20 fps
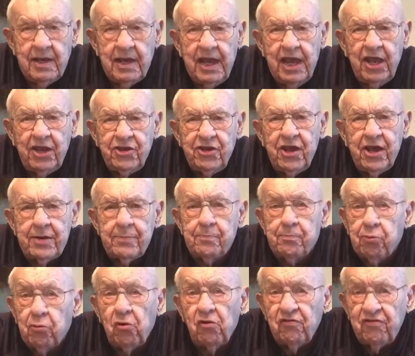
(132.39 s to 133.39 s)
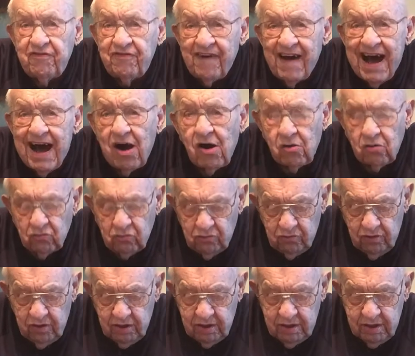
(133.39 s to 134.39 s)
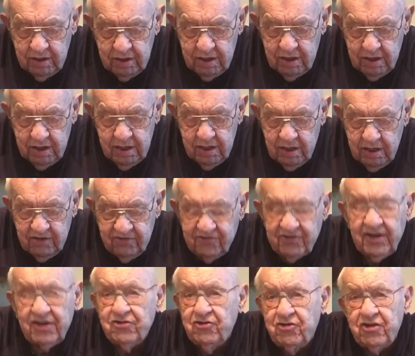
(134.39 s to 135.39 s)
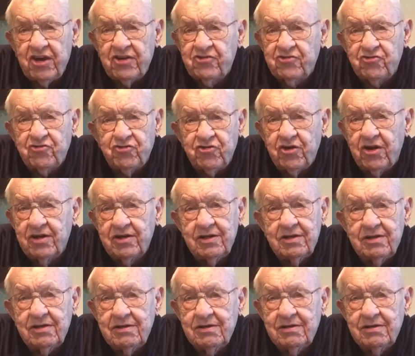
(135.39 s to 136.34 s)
and yet profound suggestion